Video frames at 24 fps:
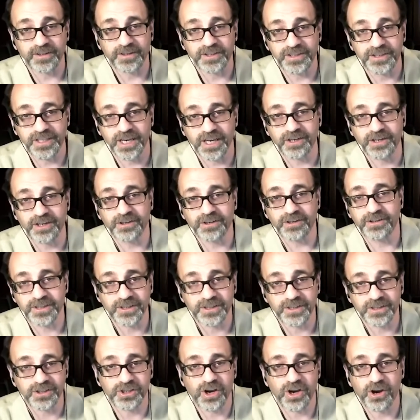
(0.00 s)
dinners
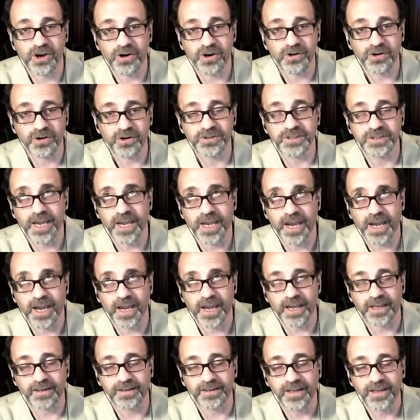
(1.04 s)
and shows,
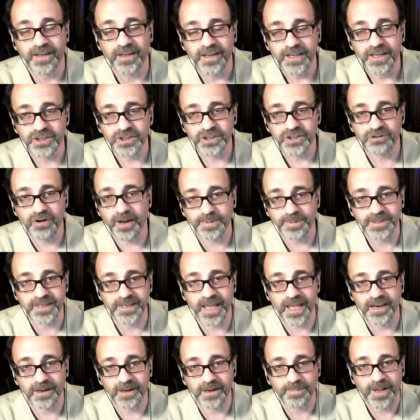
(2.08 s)
and straight up
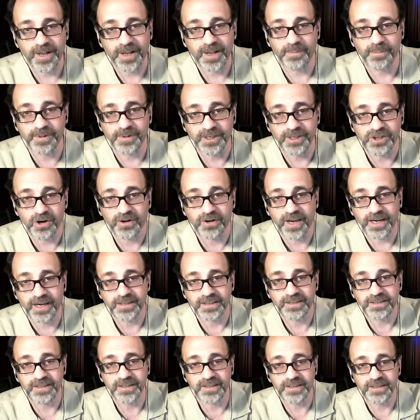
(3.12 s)
stand up comedy
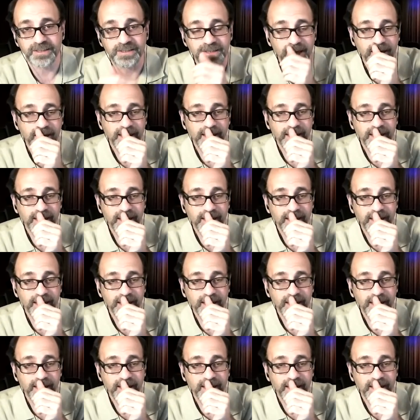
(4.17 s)
showcases,